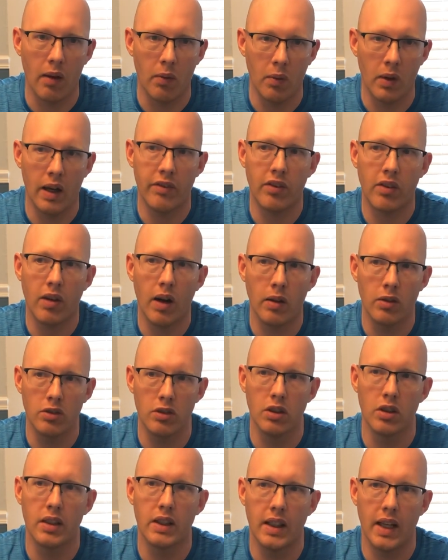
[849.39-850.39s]
Whenever I was
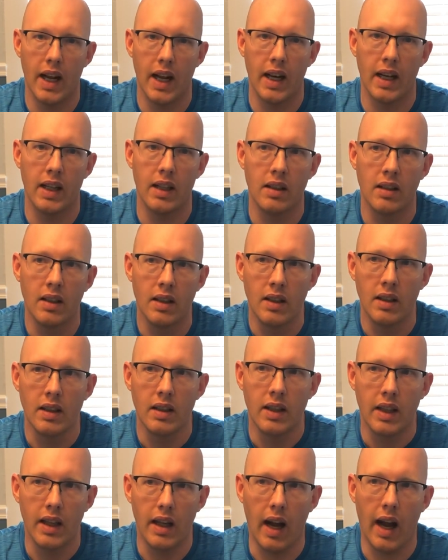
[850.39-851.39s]
looking at it,
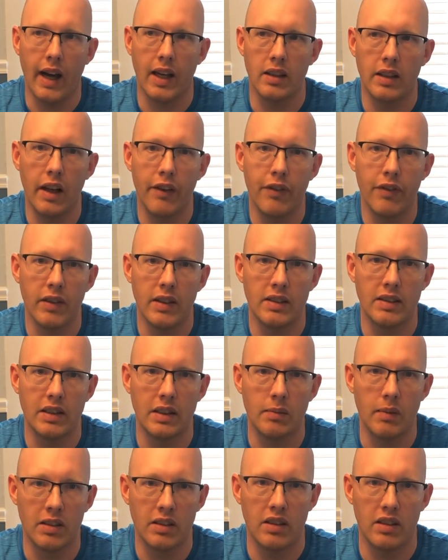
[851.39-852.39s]
I could definitely see
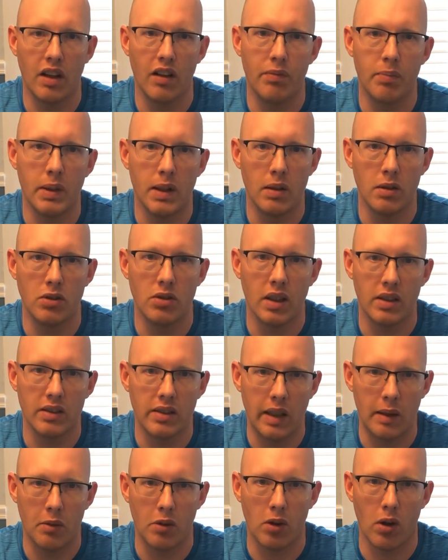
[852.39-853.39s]
myself being able to use that
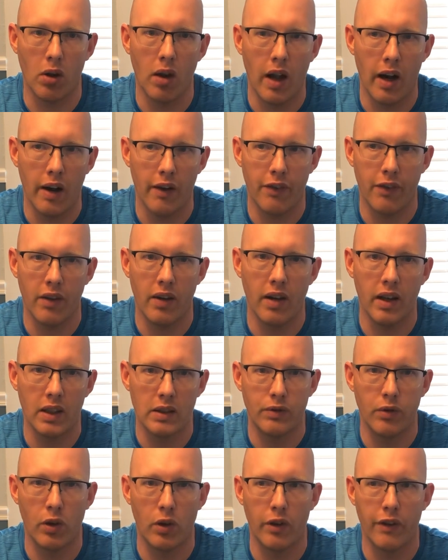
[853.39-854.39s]
same grow light for the next
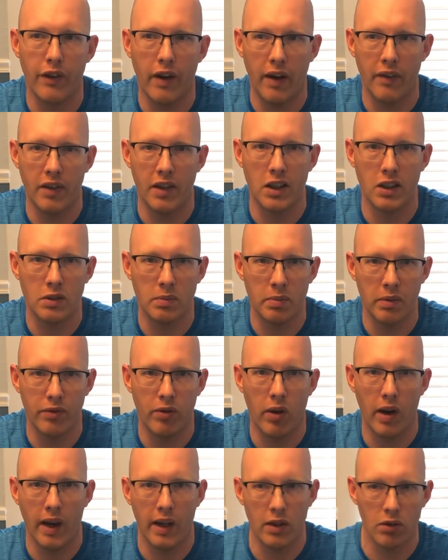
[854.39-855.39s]
4 or 5 years
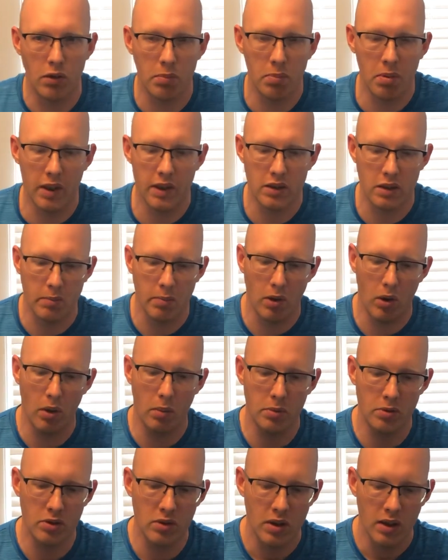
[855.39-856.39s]
before I had to replace the
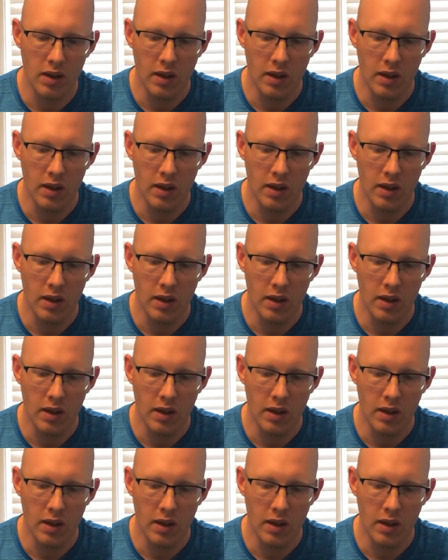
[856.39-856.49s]
bulbs.